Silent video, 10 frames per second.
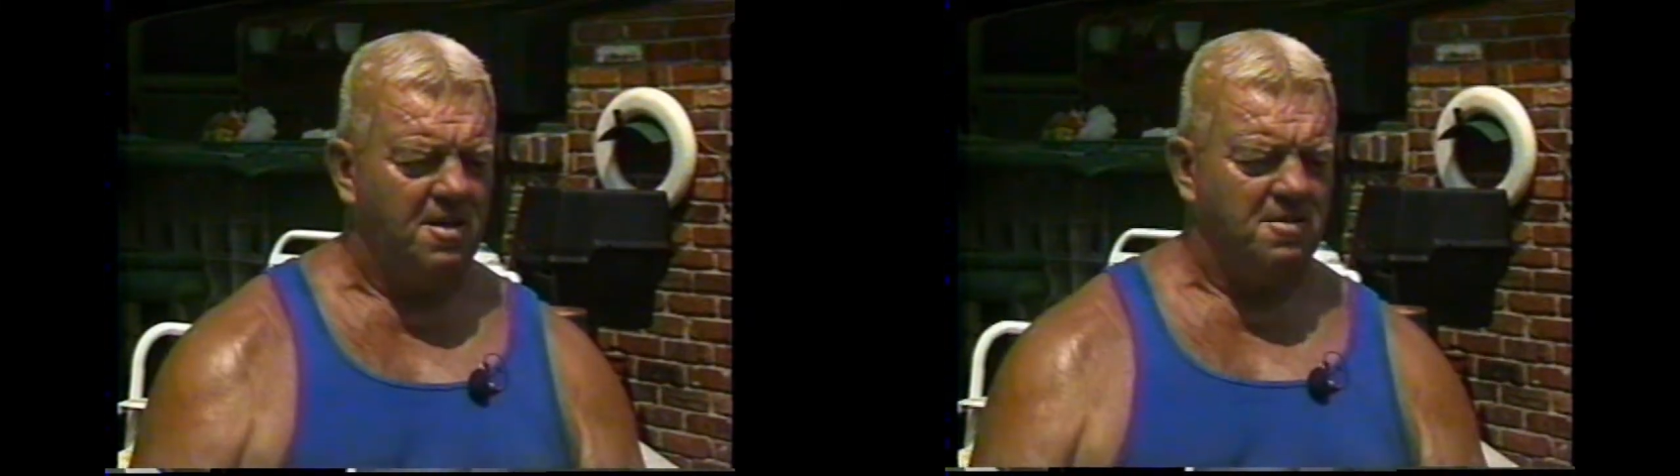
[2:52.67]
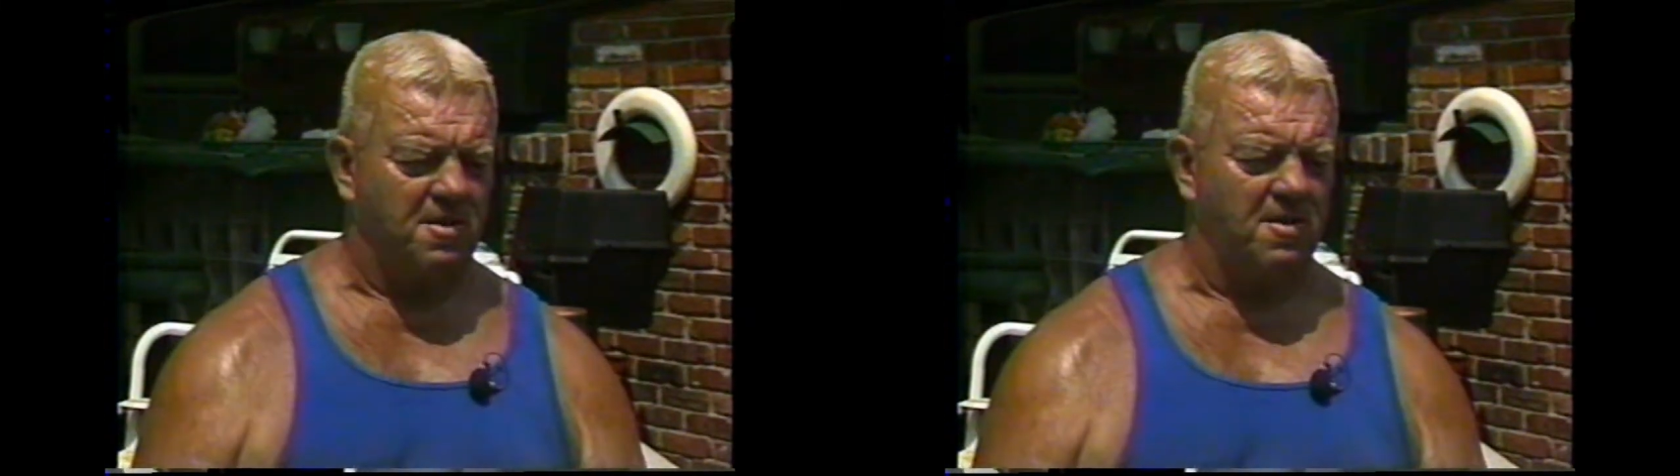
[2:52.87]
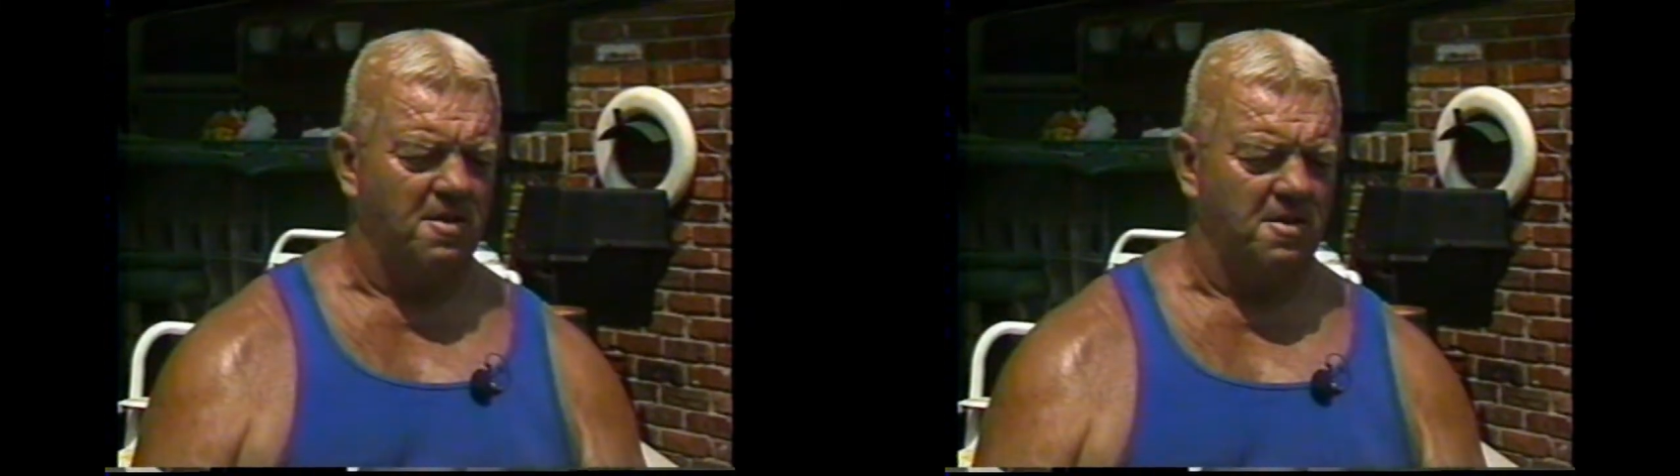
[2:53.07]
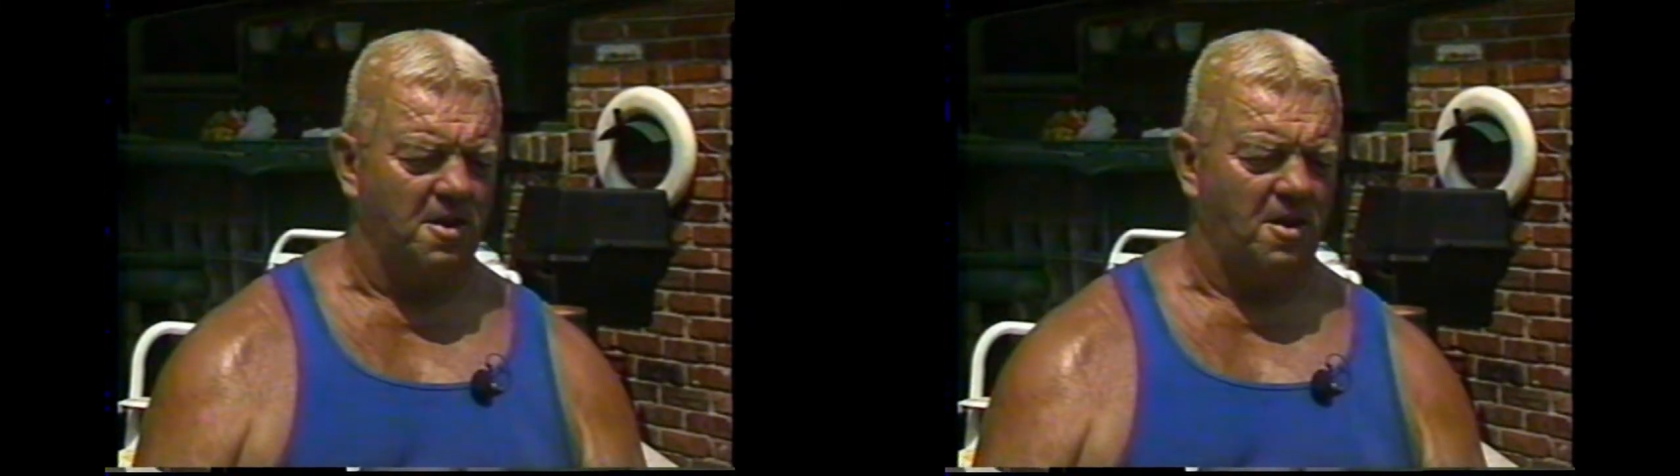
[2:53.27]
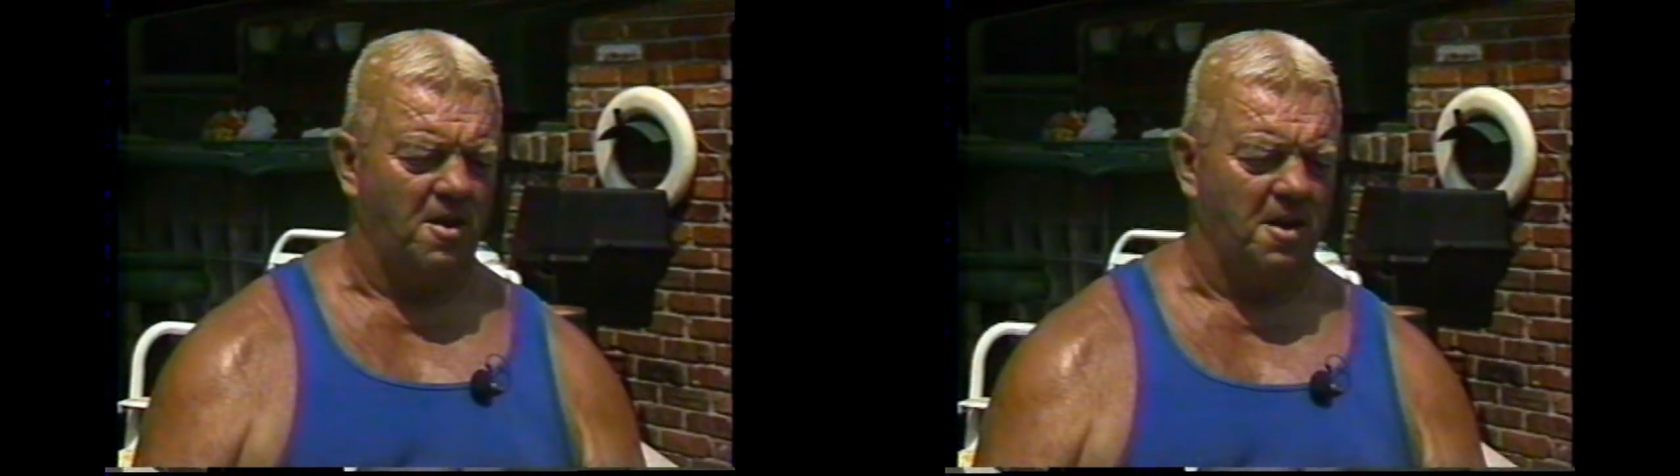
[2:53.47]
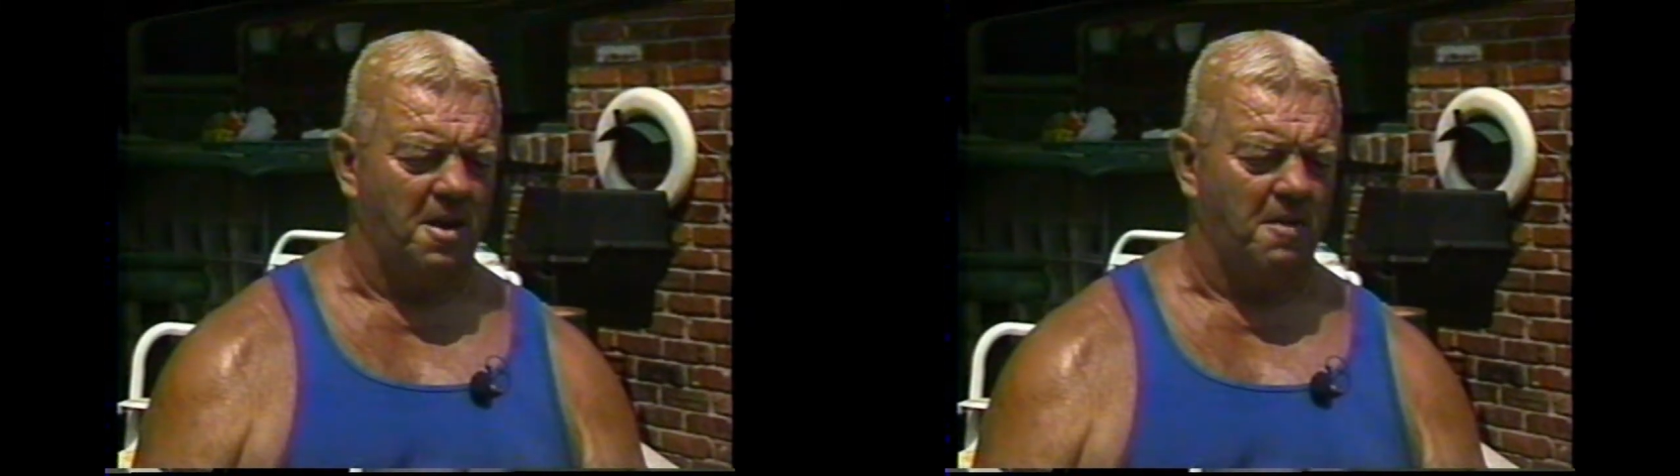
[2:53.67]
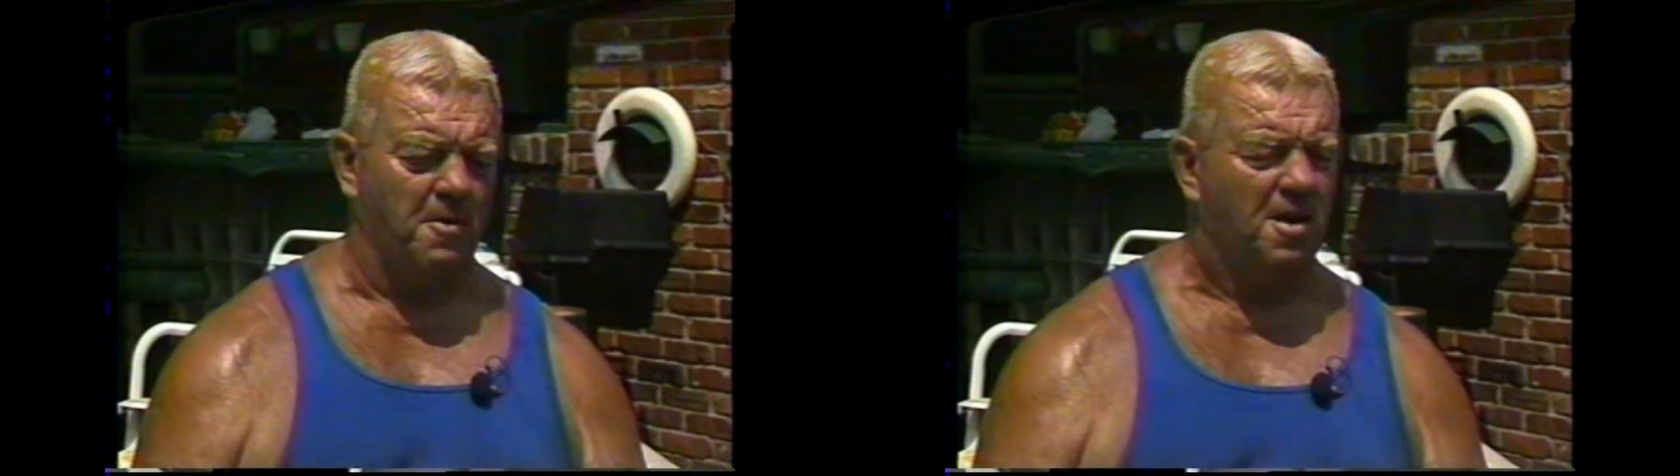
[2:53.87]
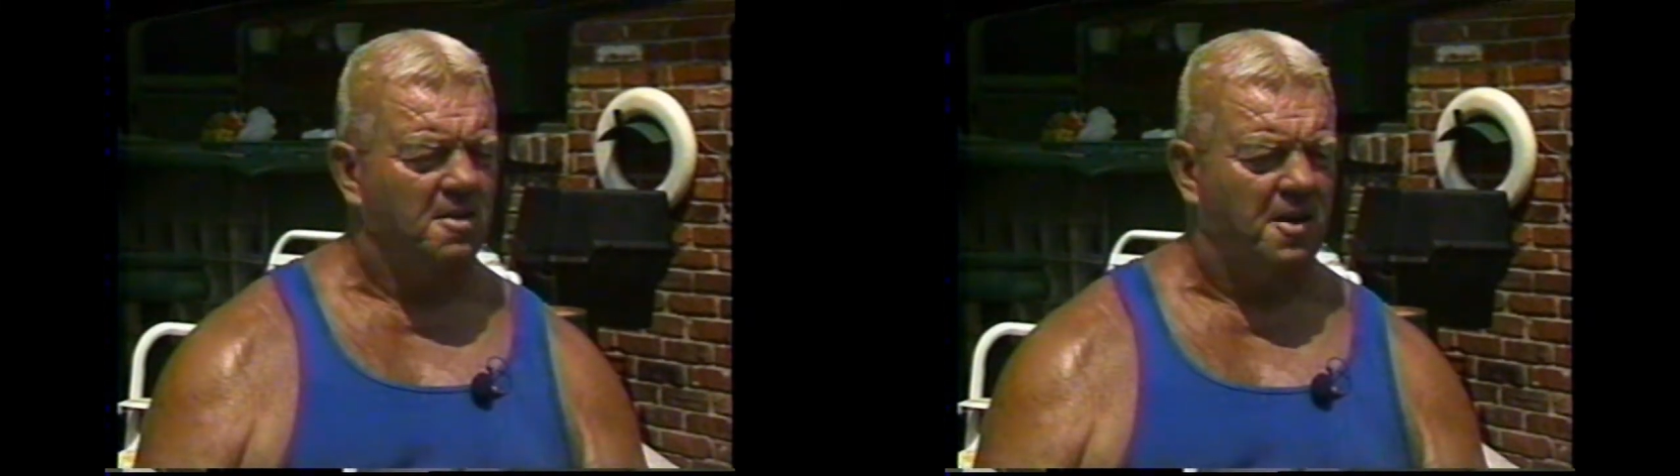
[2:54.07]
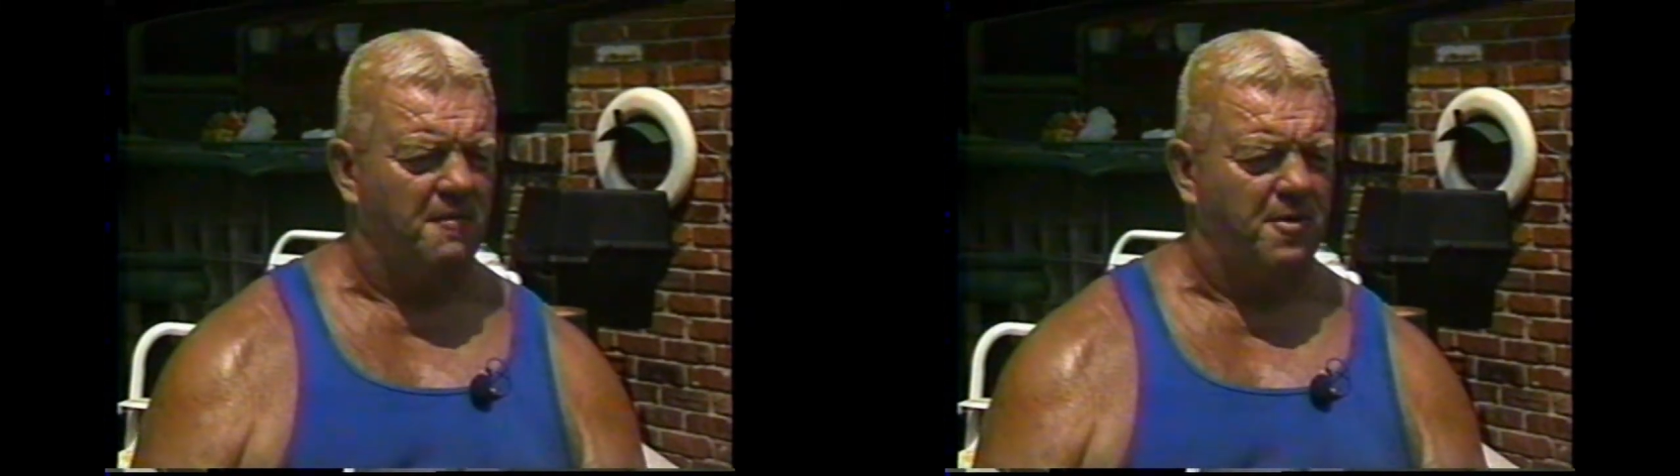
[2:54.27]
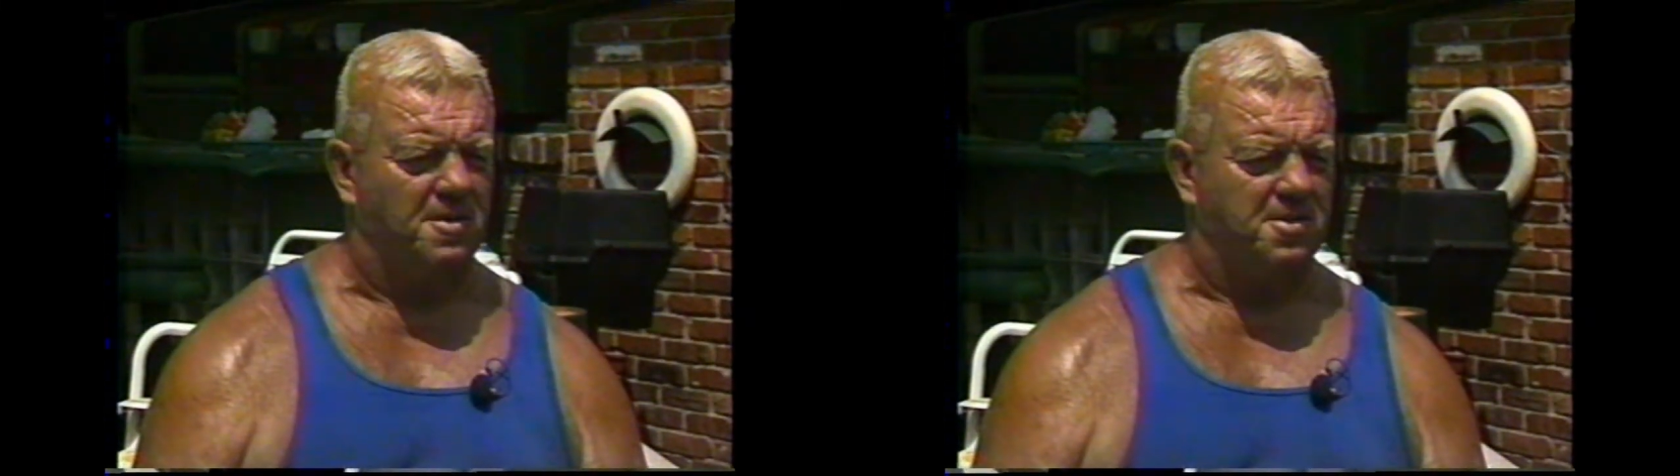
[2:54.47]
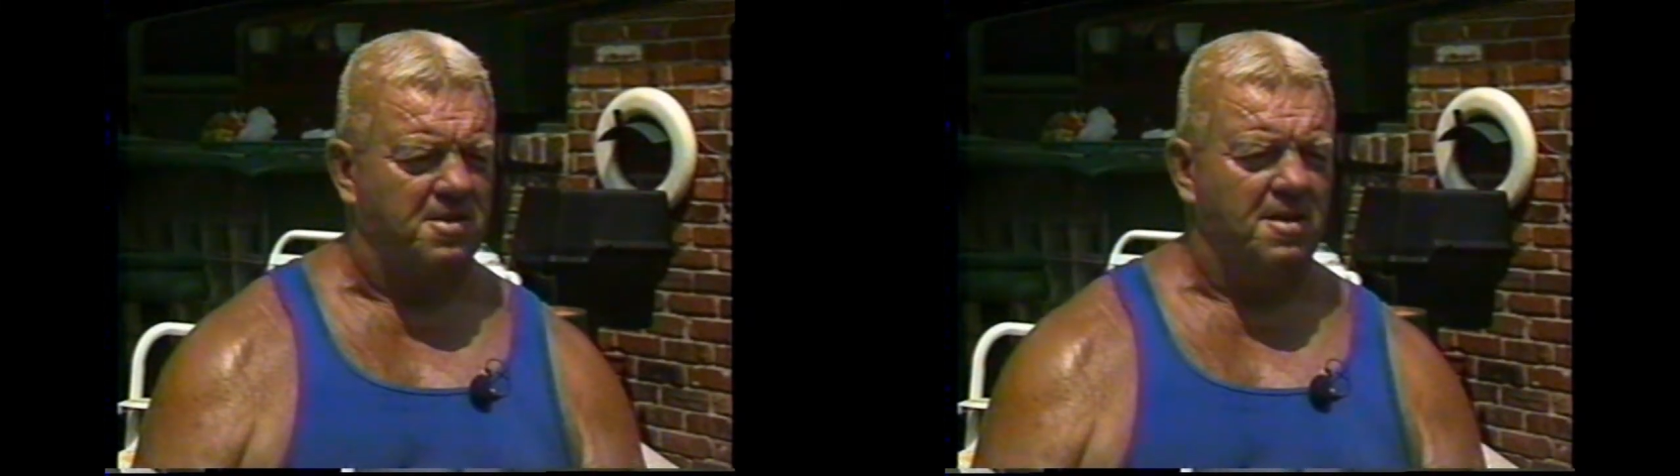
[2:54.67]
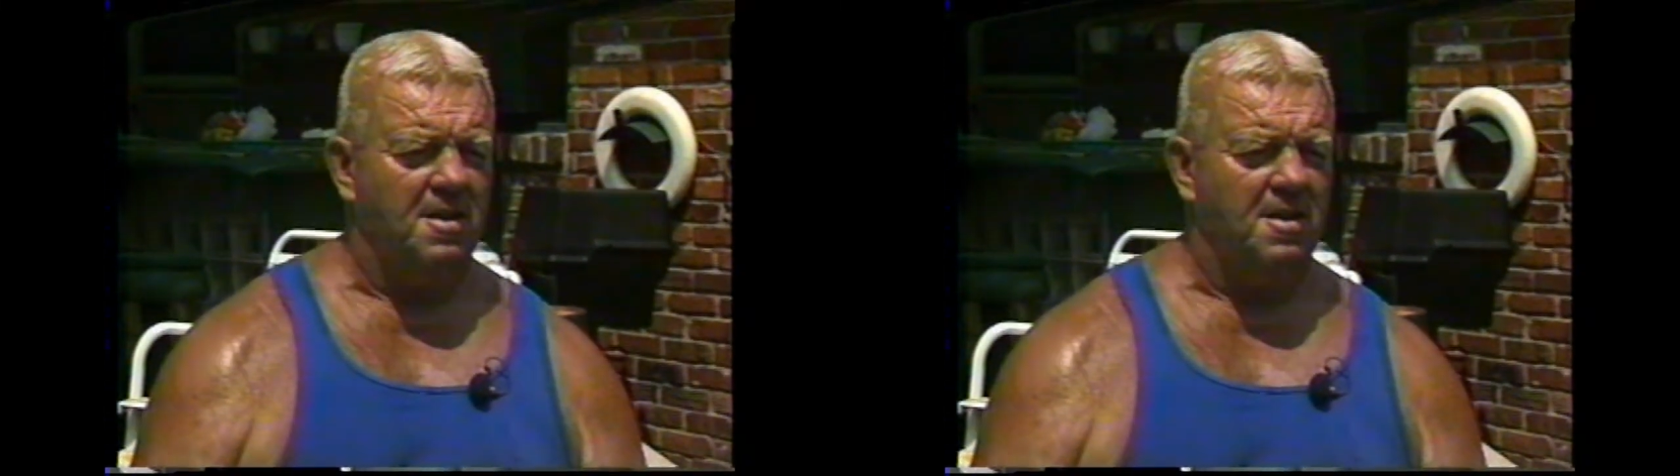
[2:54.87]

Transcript: So the only real difference,